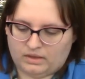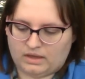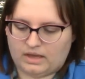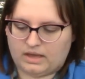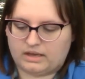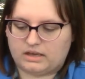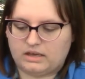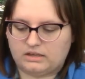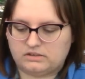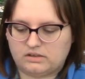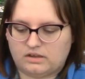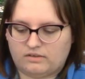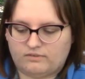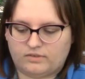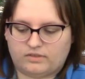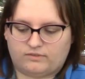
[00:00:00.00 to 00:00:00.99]
It kicks
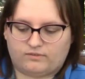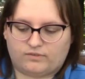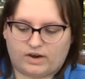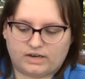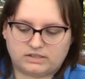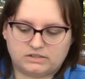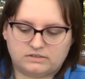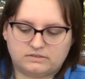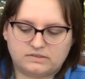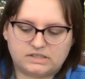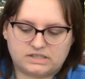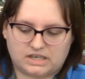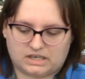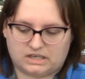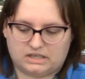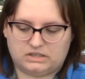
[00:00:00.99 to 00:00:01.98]
off with a fraction of a
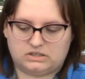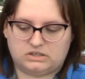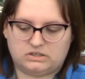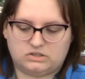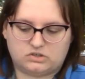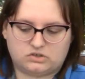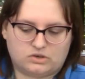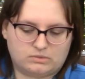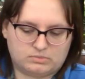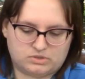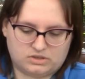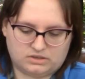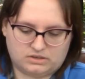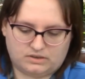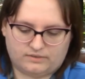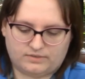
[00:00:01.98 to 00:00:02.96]
second
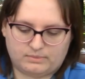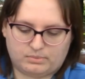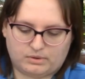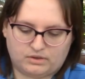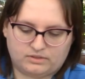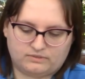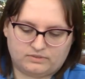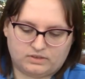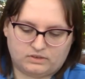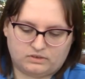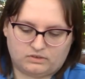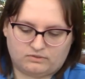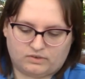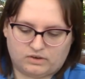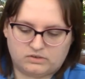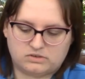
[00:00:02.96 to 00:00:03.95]
description of the birth of the
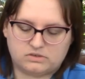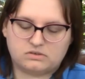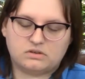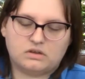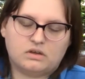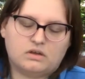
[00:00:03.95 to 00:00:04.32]
universe.